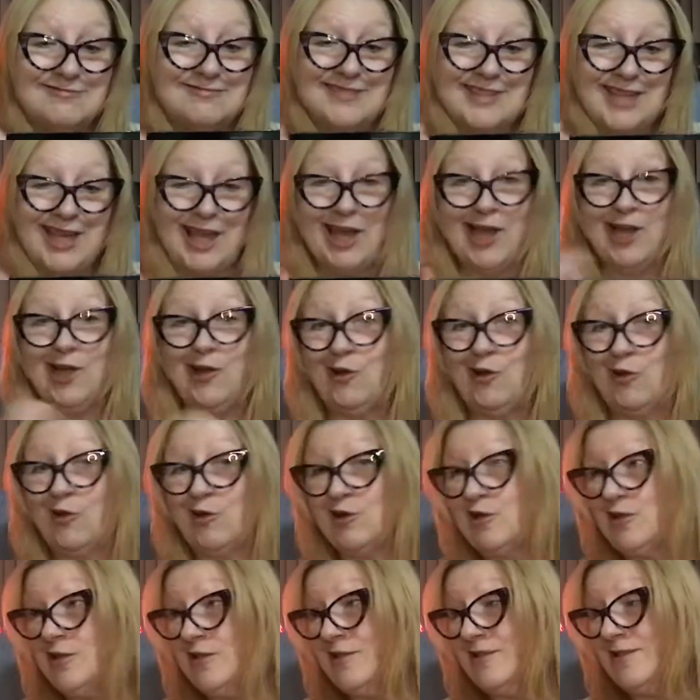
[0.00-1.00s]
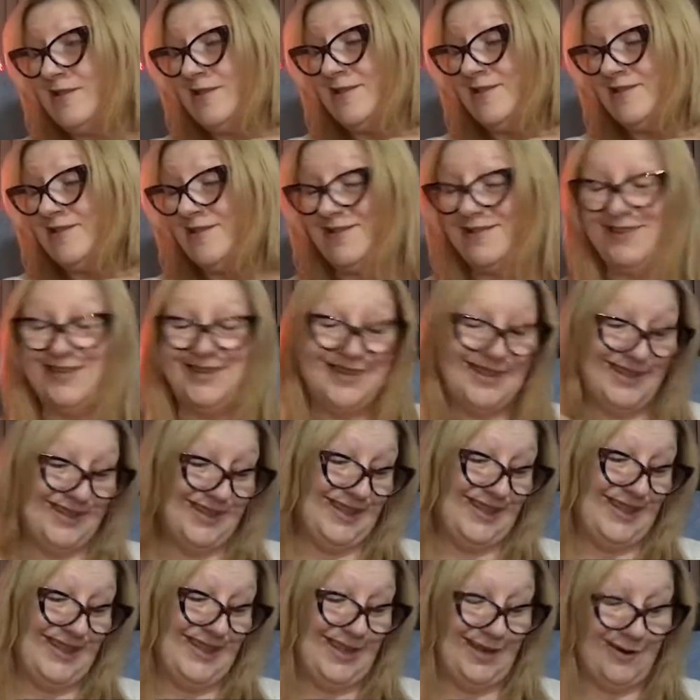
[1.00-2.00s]
Hi, gorgeous.
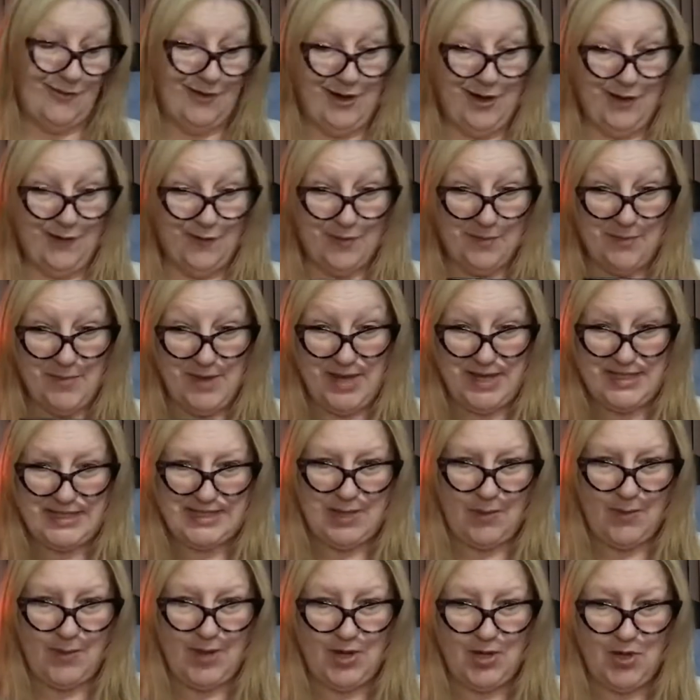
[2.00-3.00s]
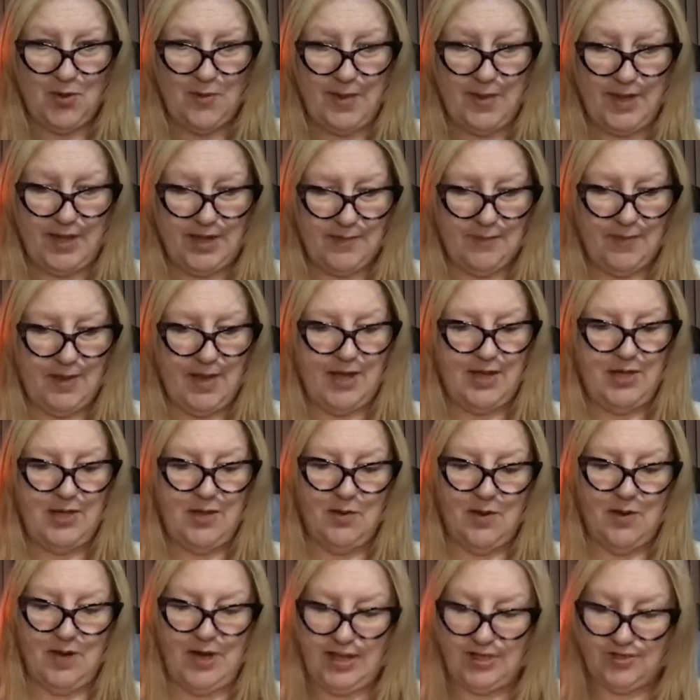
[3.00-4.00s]
Getting ready for bed. Is that why no makeup? I
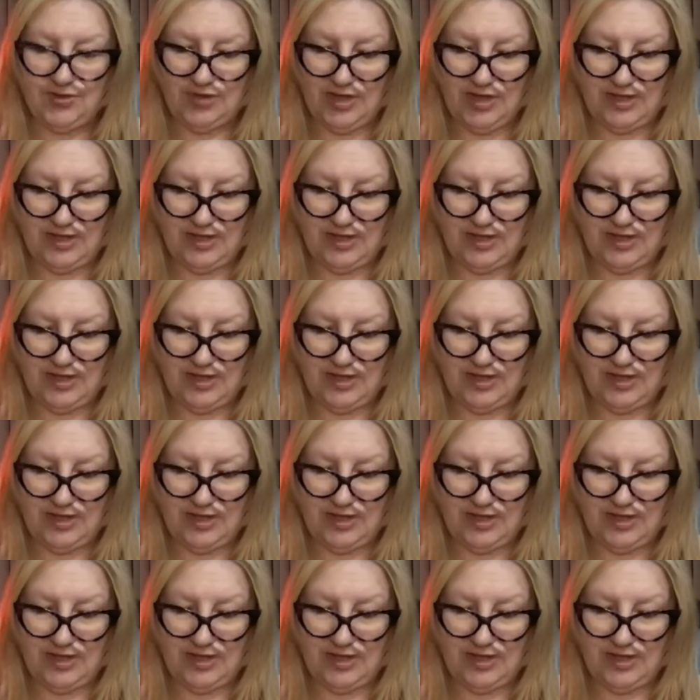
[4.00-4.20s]
know I try